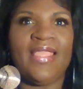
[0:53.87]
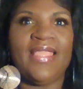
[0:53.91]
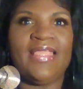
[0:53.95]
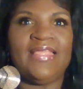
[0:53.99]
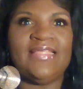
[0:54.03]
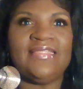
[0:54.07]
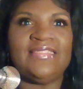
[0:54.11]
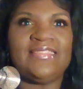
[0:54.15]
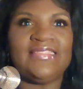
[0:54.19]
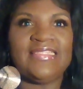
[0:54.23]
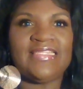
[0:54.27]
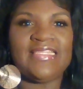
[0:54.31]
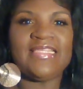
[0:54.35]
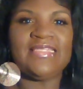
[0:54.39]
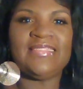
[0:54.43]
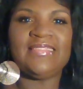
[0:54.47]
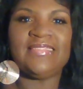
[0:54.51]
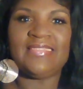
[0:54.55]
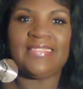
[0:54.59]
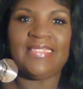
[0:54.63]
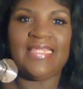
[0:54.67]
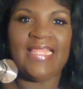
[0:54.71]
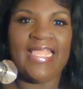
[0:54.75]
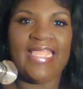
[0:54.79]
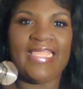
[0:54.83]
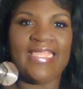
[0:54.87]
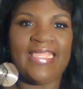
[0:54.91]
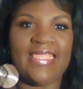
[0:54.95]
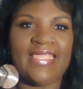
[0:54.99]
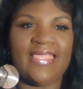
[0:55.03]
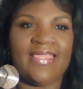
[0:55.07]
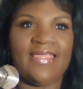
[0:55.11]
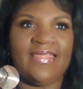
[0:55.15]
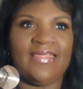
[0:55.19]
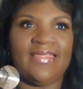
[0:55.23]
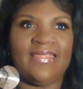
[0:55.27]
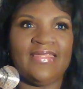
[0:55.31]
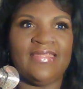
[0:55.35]
It seems
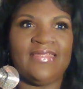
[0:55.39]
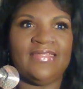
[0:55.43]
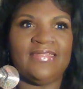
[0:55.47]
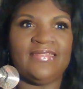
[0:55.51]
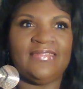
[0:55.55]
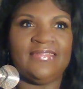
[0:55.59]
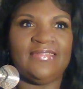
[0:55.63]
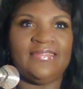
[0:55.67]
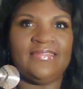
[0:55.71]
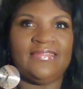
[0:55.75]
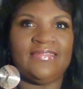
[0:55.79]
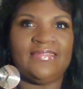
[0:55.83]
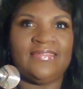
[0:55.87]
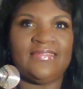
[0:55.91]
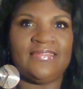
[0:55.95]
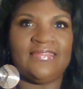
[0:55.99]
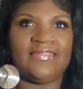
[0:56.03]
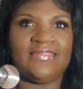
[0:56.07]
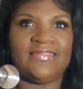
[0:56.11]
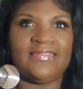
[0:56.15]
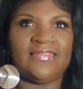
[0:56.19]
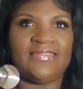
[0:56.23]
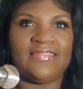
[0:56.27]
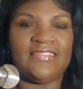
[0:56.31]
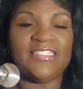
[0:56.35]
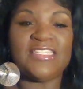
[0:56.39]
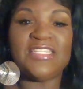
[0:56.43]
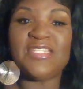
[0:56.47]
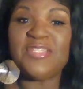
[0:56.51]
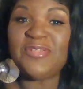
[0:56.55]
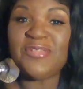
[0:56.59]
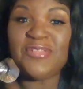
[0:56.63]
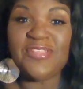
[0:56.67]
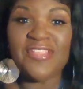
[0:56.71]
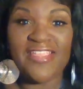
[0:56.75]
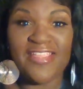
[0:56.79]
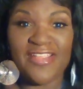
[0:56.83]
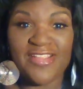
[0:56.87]
like the new
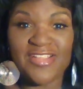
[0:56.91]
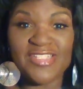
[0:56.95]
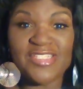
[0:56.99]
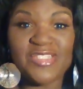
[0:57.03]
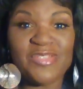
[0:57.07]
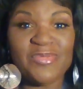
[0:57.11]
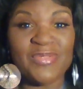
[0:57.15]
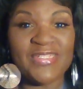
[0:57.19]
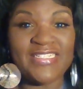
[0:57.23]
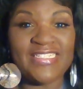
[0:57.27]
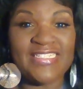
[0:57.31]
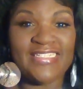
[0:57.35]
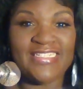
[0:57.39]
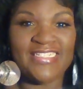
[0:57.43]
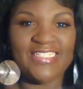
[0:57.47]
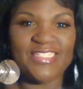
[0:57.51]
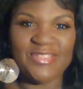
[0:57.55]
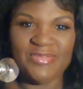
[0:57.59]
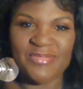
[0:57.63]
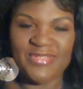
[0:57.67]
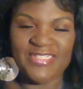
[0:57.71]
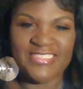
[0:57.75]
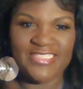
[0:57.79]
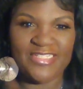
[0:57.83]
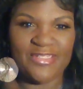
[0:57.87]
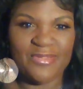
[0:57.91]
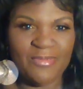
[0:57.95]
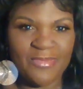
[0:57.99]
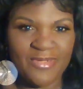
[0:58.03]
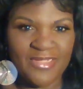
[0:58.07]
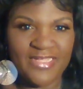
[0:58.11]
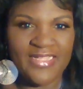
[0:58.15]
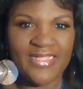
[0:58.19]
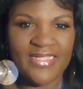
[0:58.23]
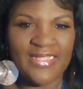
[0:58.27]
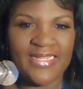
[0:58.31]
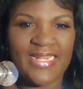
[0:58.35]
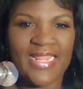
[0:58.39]
year
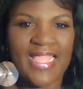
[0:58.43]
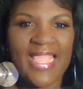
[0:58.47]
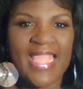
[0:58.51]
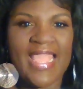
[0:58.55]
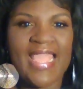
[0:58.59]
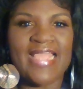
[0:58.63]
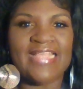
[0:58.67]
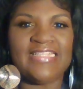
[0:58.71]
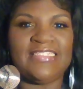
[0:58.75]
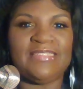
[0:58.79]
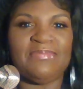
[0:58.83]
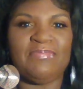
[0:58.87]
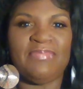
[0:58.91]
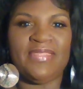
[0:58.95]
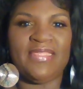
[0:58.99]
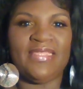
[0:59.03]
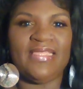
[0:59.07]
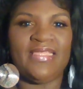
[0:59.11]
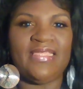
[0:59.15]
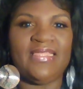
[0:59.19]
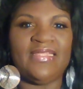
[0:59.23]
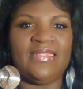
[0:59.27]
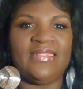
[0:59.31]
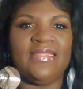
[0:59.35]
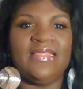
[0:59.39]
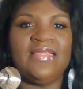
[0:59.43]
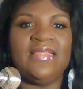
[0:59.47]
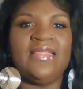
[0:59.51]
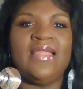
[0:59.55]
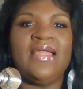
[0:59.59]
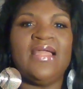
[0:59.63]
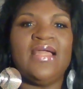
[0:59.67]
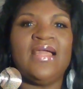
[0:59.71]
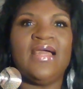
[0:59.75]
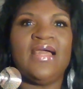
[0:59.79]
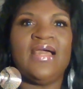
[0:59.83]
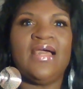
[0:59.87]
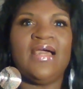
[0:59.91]
2021 has been
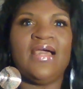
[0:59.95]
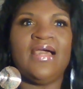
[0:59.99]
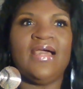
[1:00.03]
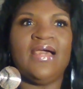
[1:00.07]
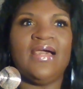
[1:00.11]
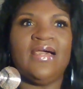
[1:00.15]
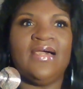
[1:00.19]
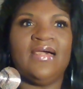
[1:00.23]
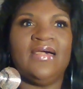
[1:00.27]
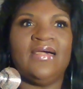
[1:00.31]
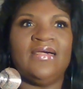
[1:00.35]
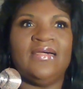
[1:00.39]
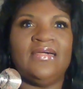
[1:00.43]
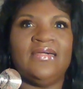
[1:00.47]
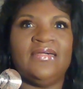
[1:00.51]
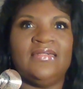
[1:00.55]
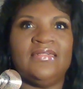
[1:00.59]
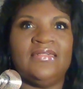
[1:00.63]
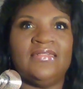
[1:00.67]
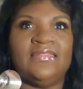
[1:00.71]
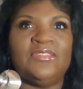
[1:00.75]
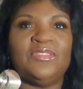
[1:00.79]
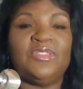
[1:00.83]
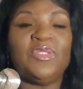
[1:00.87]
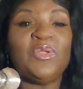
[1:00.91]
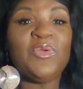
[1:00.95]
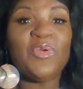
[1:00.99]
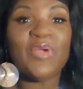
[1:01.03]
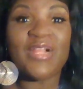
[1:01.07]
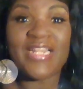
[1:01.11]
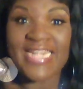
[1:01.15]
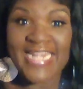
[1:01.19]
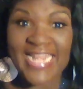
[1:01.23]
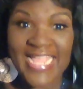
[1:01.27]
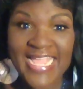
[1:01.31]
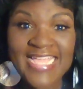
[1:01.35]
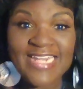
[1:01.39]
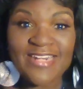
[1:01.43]
a
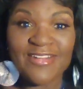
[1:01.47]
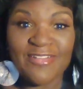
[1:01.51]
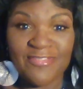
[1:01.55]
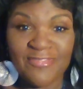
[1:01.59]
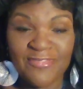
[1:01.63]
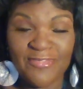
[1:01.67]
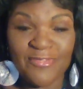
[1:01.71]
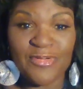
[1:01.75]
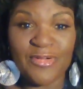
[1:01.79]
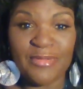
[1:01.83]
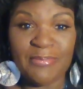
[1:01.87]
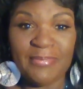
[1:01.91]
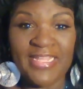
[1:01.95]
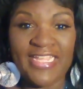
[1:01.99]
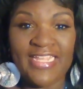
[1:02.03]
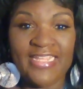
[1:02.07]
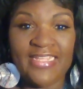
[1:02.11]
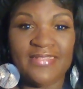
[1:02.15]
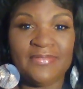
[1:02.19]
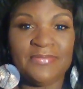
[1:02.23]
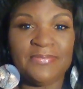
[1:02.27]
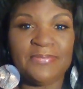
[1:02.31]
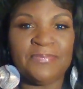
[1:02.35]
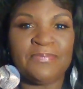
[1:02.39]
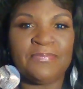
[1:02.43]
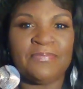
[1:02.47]
tornado for me.